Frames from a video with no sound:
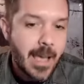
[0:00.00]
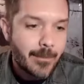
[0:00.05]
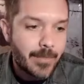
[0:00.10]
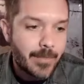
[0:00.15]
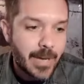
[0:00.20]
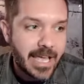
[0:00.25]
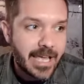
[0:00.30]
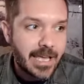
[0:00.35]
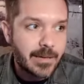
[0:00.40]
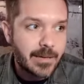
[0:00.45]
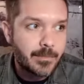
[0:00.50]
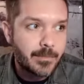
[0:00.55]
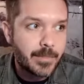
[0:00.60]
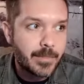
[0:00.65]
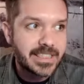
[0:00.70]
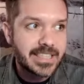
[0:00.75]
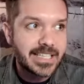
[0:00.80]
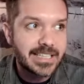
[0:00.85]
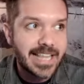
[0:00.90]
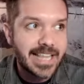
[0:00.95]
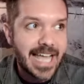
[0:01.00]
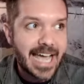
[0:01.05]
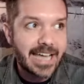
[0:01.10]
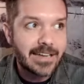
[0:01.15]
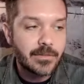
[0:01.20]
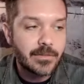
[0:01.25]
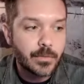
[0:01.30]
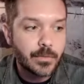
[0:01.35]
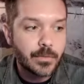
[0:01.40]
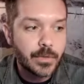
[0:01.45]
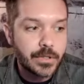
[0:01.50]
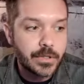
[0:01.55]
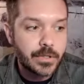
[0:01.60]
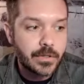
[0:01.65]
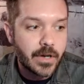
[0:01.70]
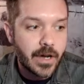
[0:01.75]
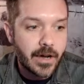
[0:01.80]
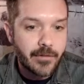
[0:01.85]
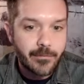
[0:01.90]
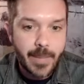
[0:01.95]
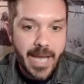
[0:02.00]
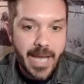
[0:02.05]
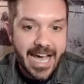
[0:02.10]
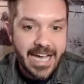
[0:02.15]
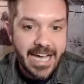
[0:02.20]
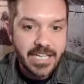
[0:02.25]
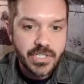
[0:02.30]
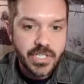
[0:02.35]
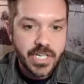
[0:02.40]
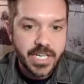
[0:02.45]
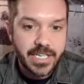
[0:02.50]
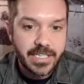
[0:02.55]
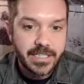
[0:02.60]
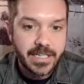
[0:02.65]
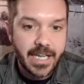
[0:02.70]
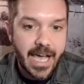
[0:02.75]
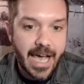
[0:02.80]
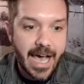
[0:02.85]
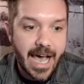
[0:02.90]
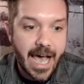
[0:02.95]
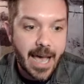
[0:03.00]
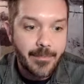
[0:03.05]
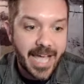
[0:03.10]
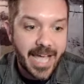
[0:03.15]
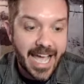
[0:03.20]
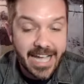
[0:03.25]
But but the Latin root of passion um,